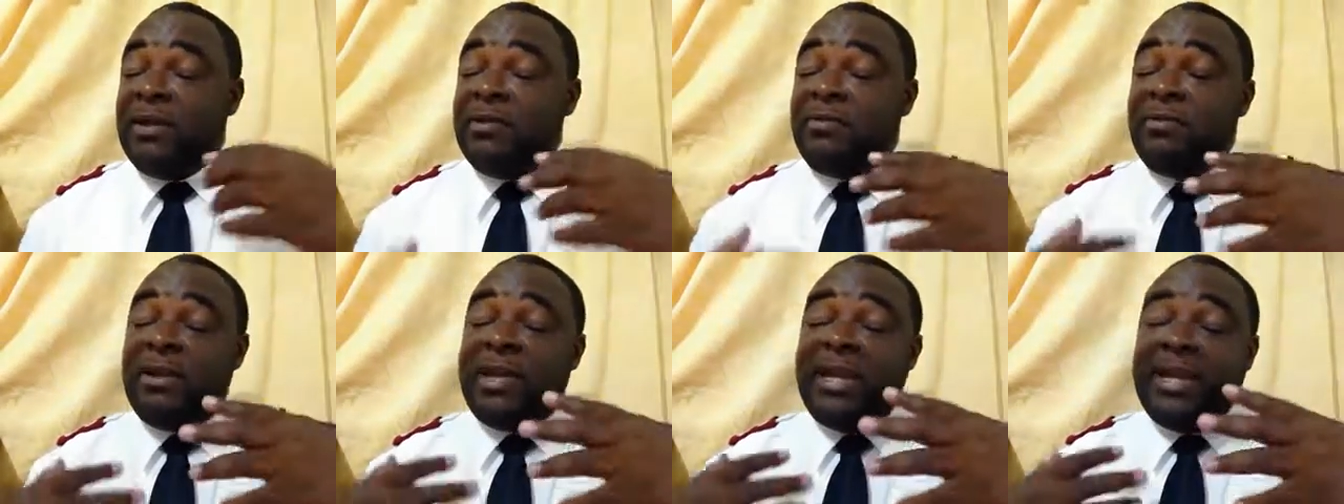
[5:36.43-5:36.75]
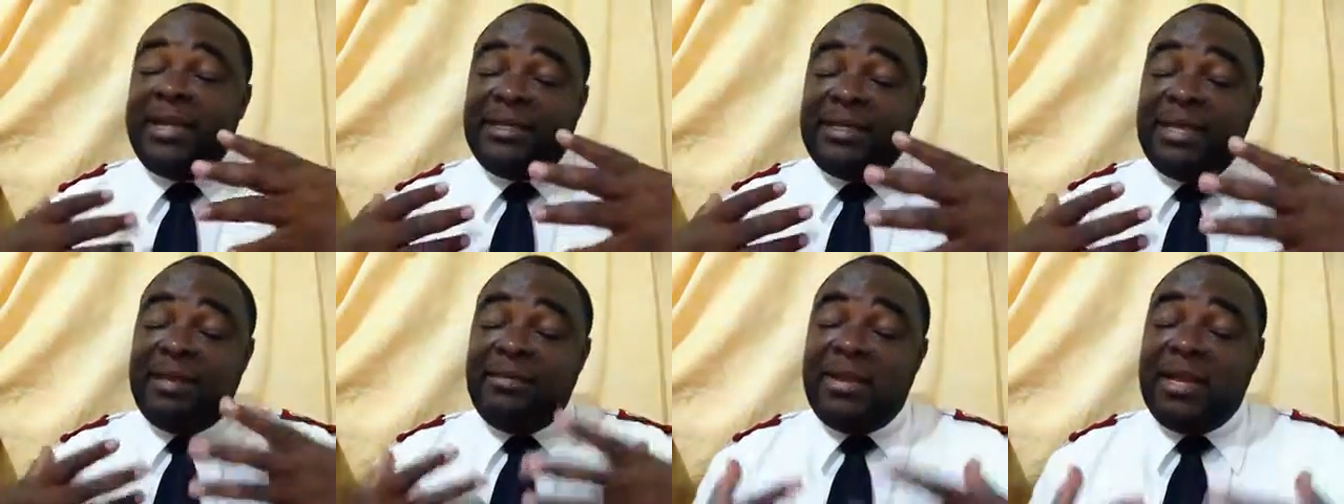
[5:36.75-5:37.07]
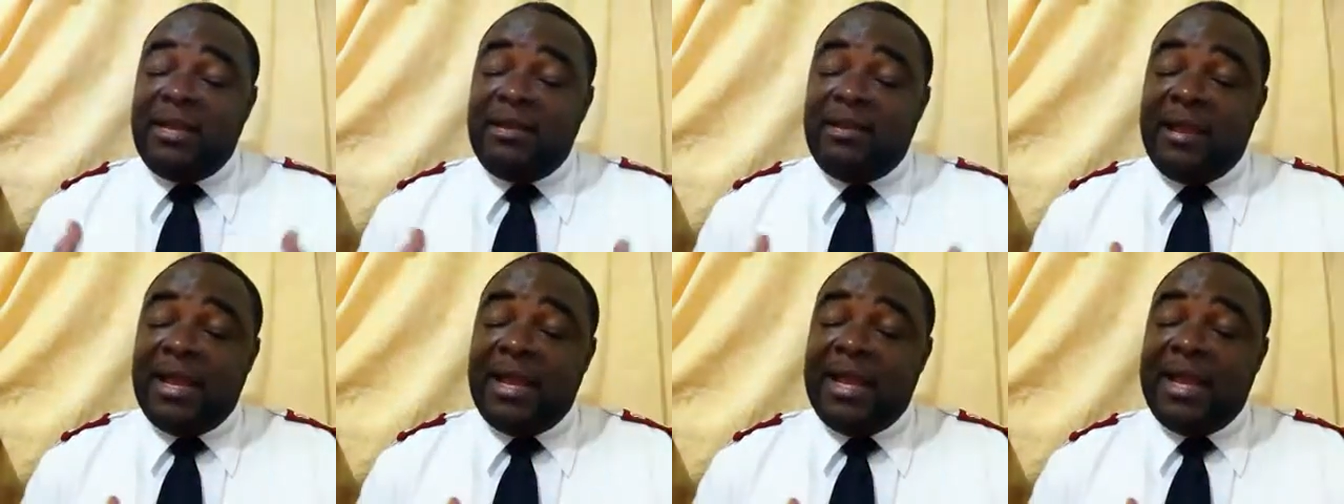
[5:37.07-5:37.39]

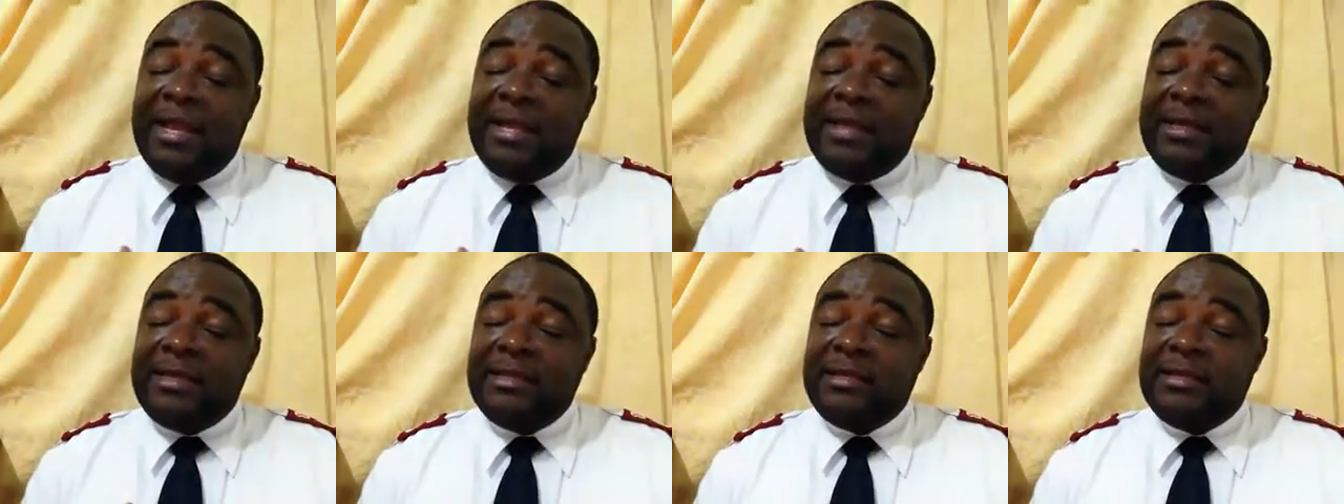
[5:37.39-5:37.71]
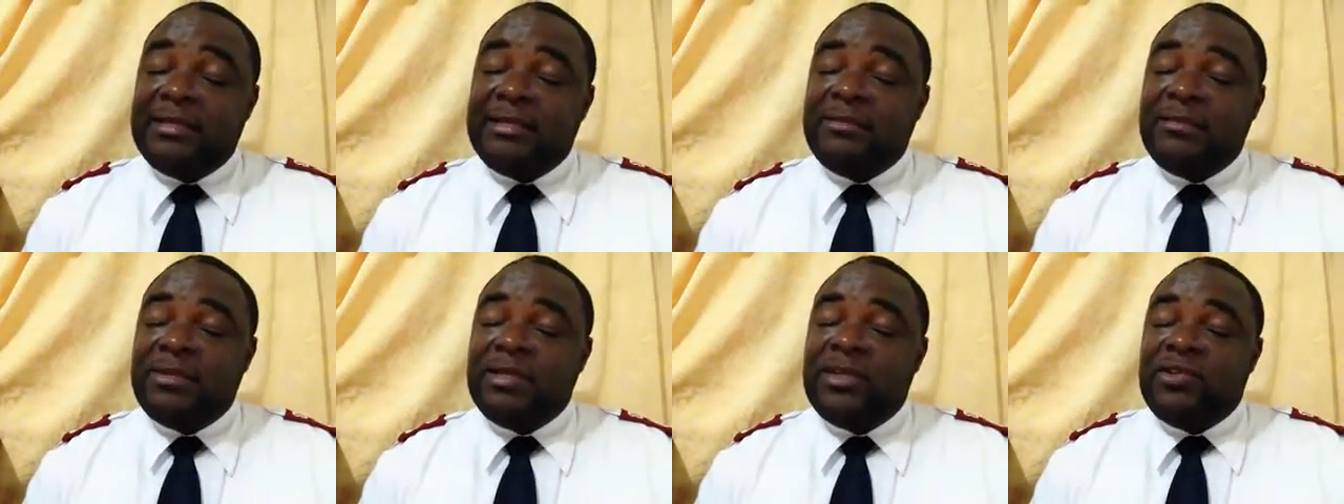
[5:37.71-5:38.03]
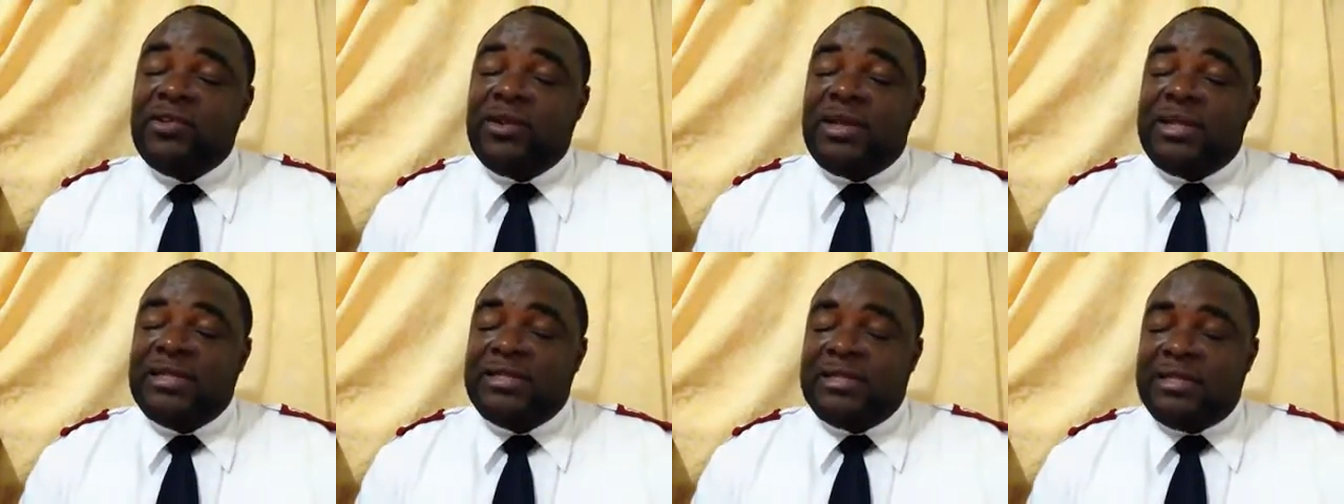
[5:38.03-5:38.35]
serious
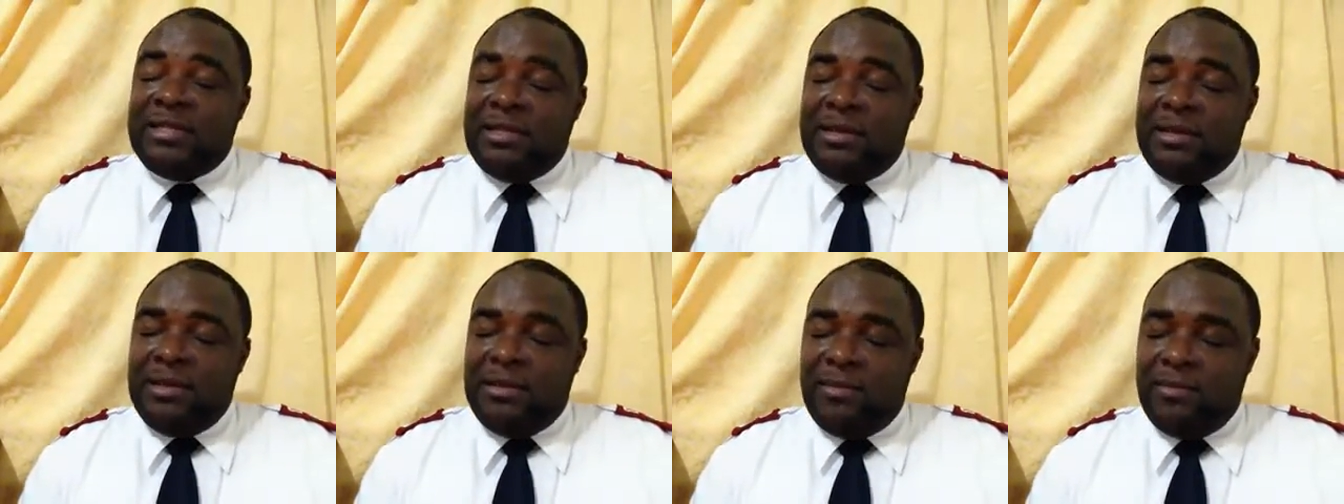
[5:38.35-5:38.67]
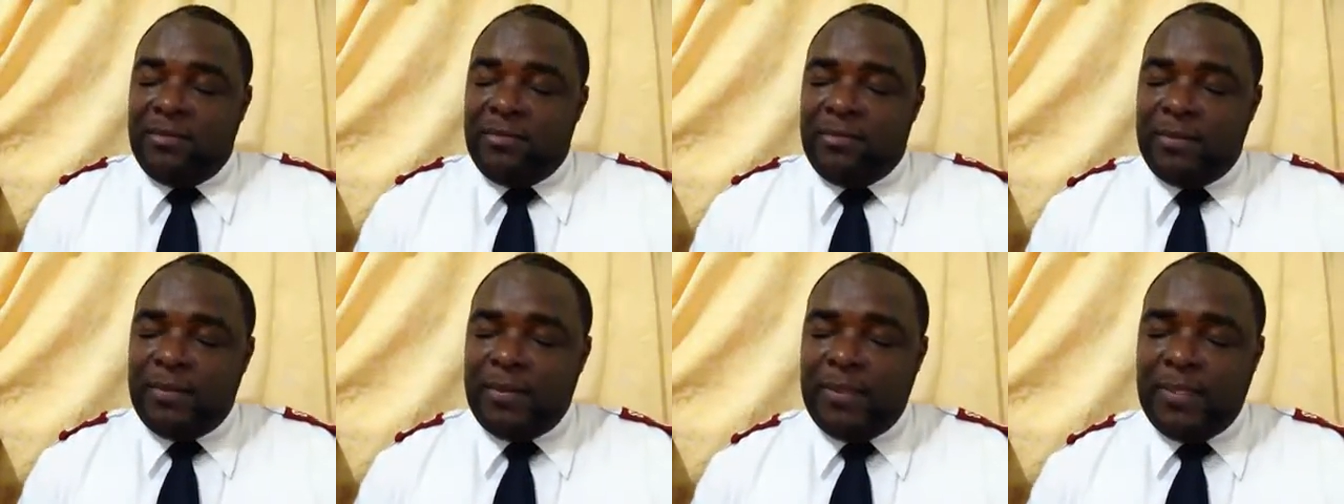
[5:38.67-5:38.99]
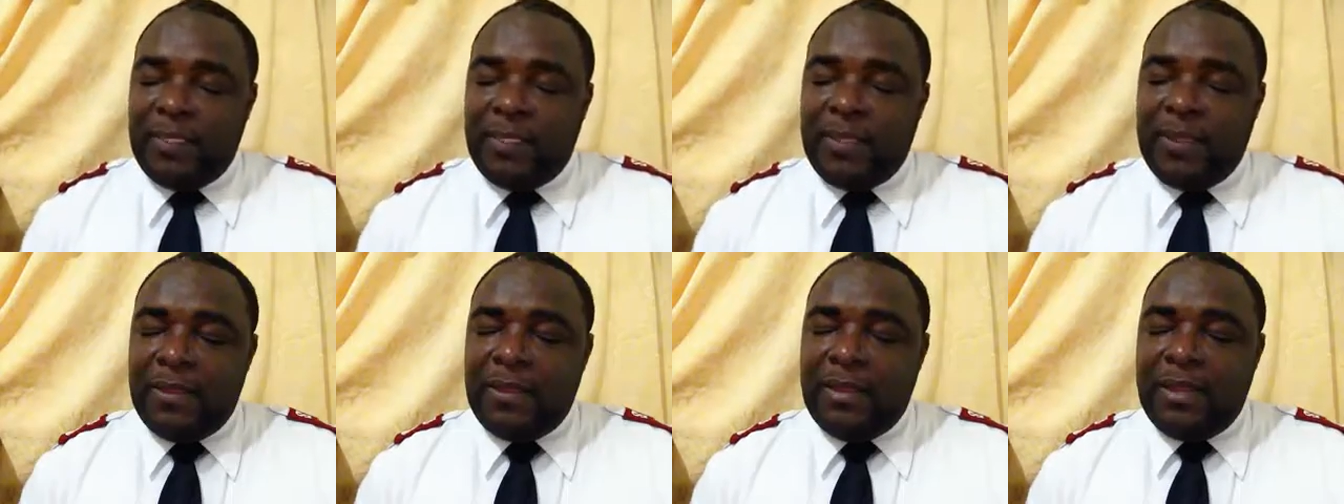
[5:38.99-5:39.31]
health
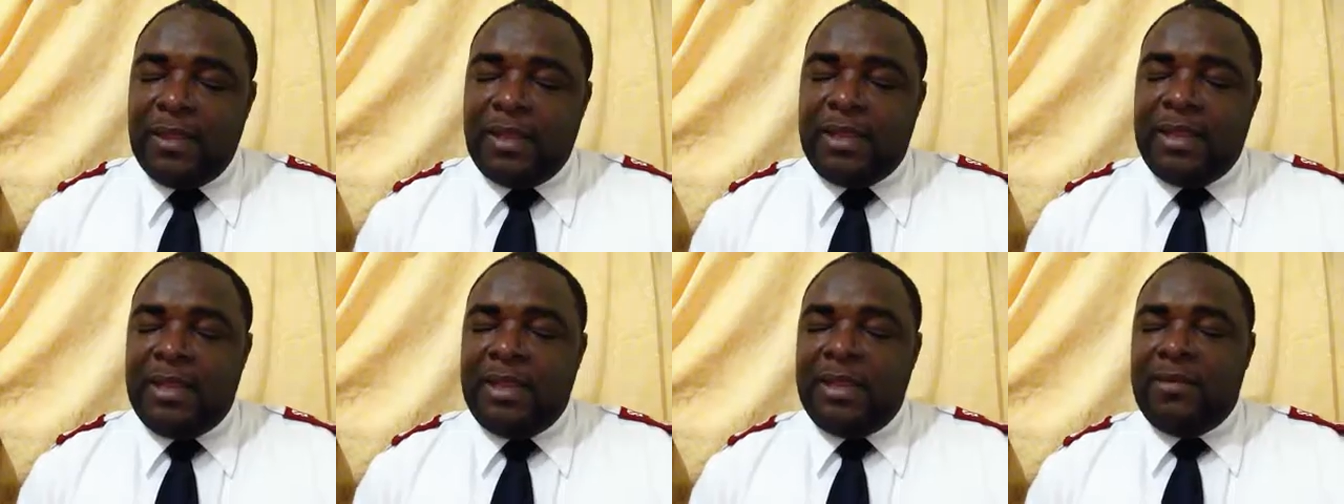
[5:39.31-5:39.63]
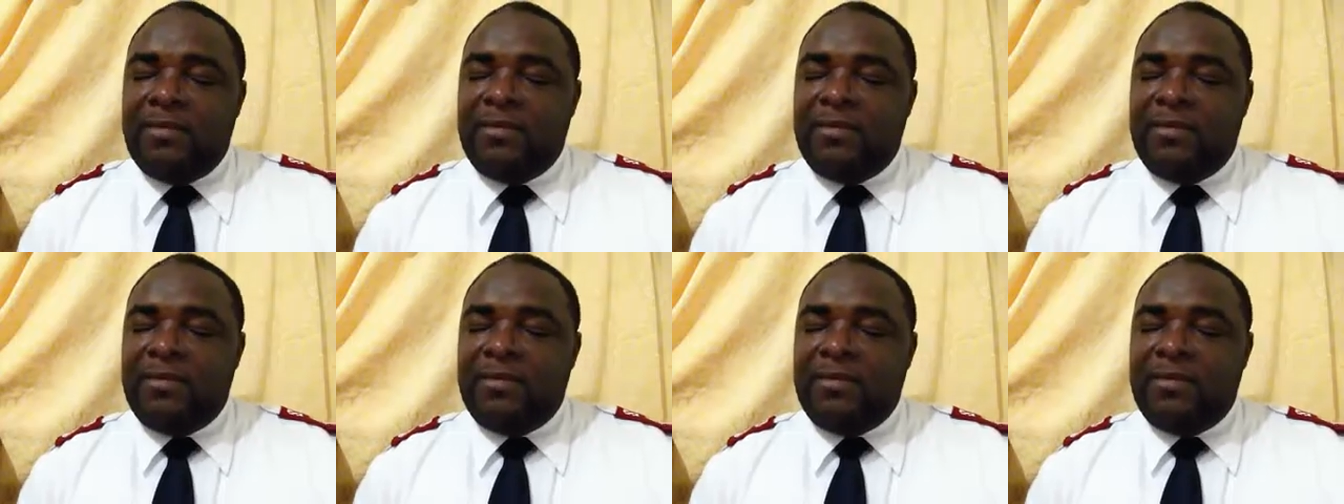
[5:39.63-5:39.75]
concerns.